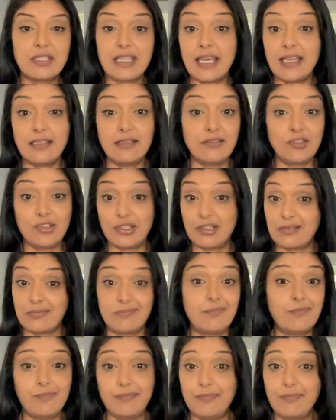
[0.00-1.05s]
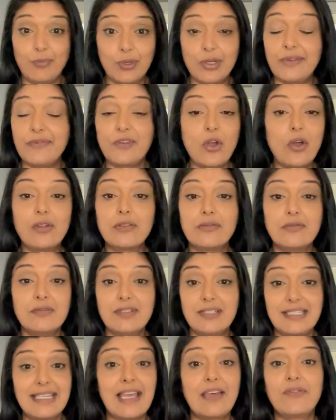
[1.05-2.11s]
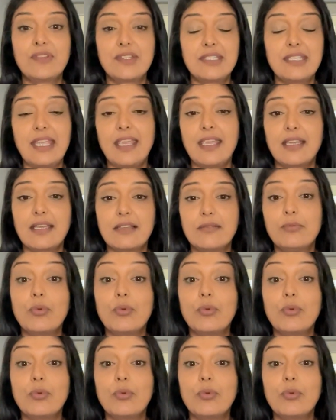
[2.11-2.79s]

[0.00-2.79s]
that just would have gone down the sink.